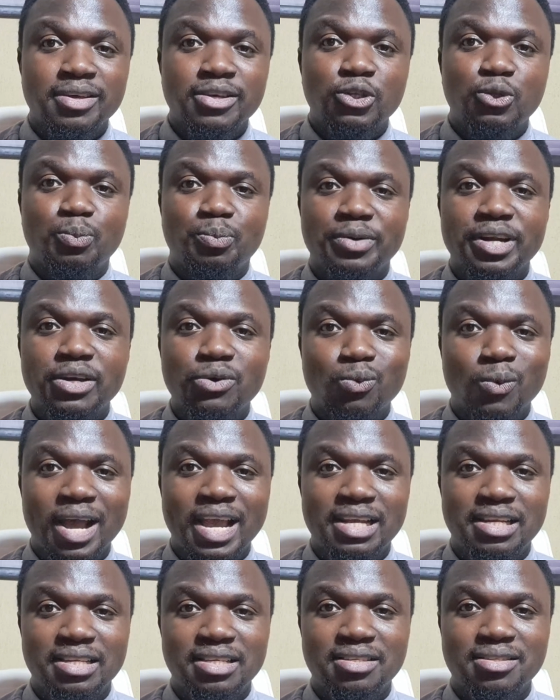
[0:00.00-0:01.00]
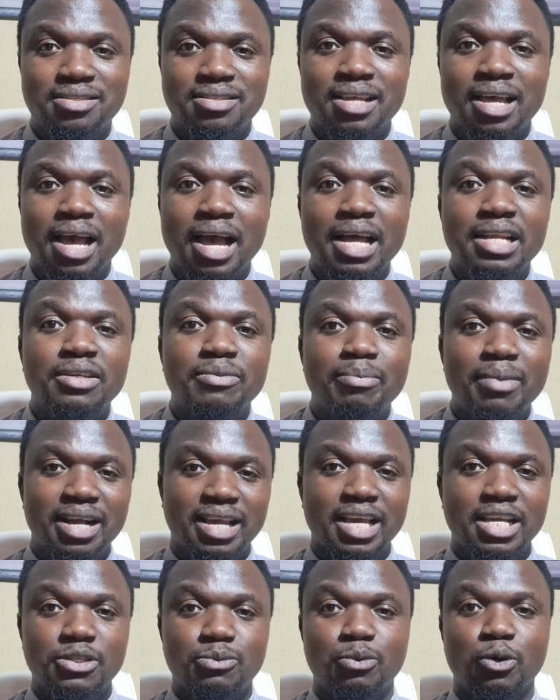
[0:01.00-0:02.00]
spread widens, and the
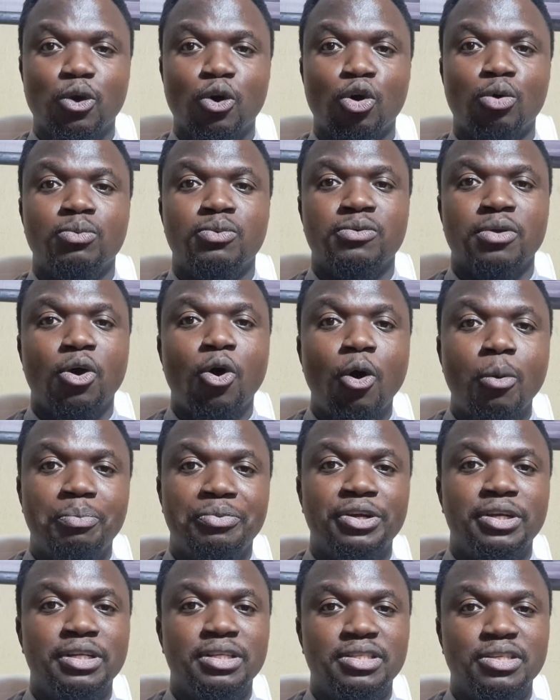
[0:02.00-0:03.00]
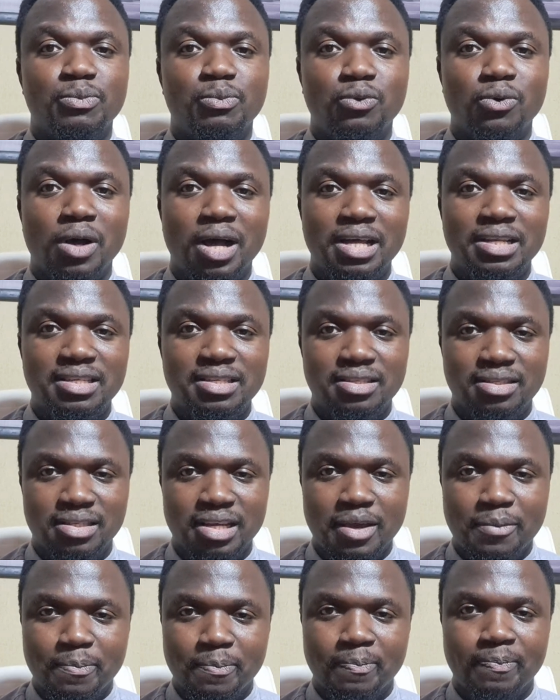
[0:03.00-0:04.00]
market becomes unpredictable at this
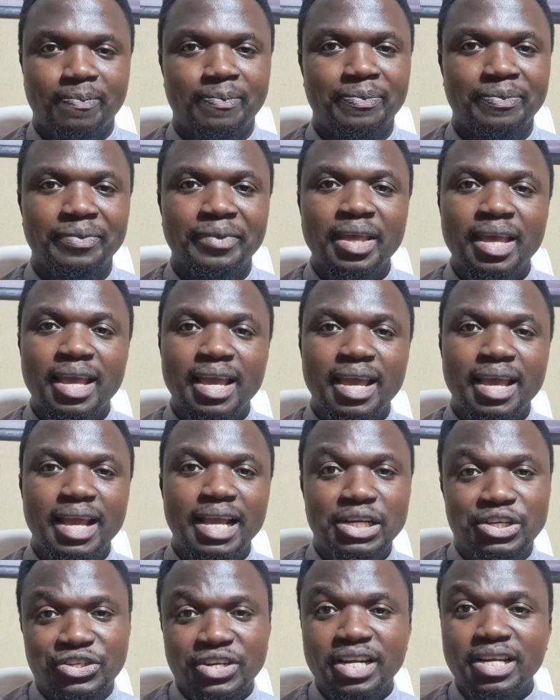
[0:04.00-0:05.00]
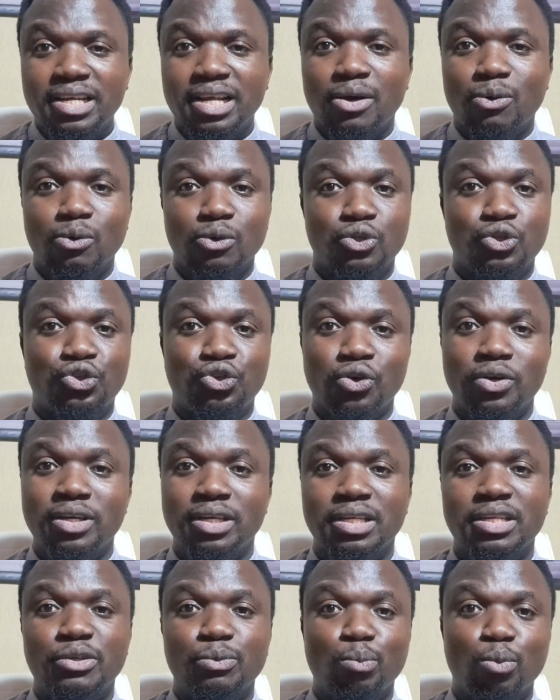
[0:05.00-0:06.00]
time. A trend that was strong
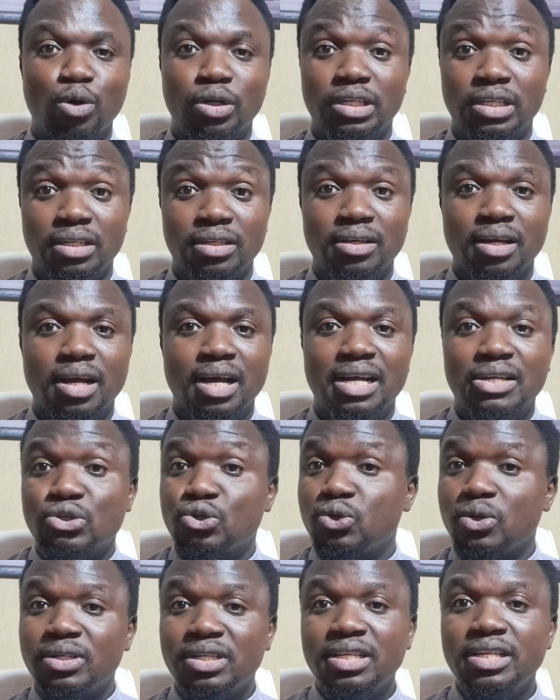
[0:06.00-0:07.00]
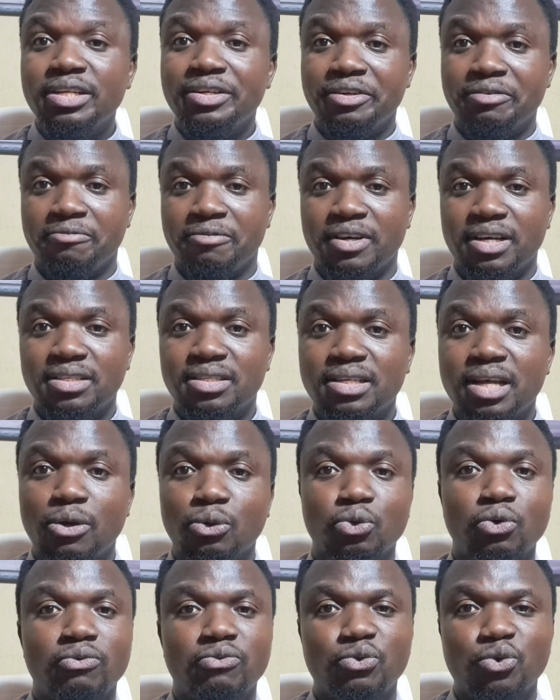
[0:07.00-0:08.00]
in the morning can suddenly reverse
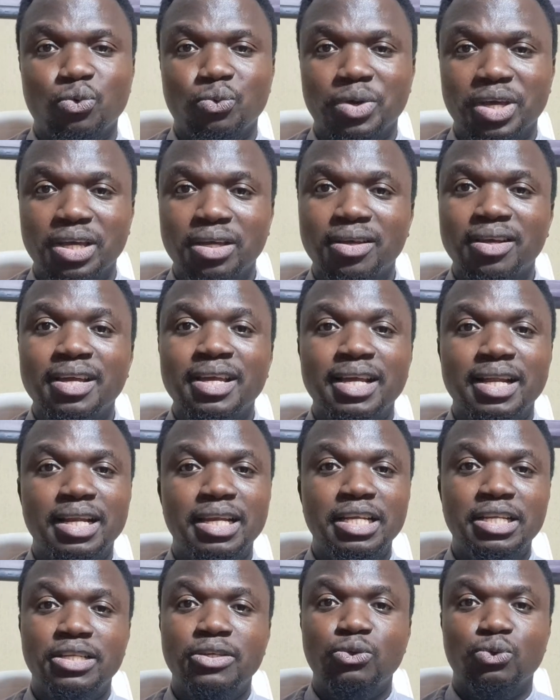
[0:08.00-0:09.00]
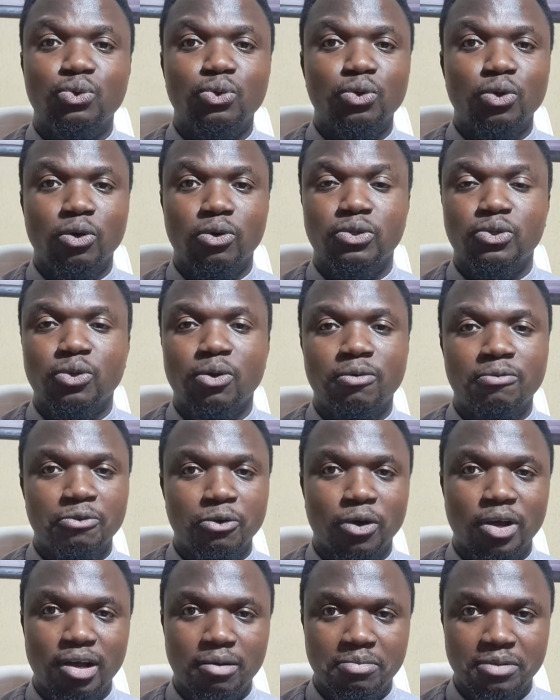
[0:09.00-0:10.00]
out of nowhere, leading to loss of
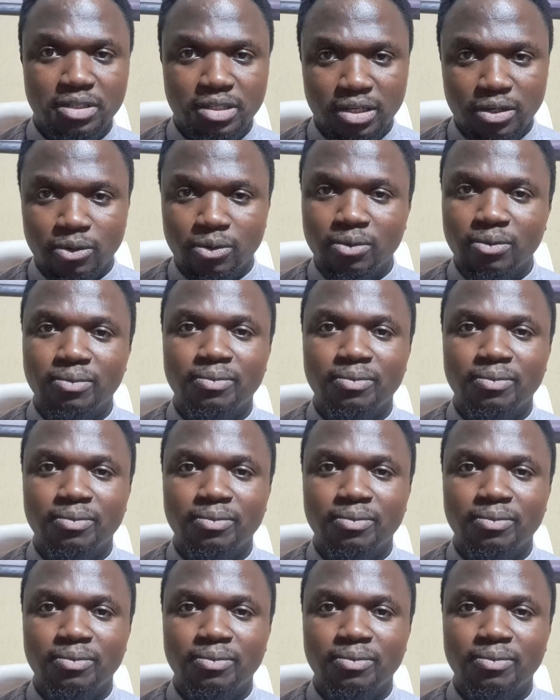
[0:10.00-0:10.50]
your capital.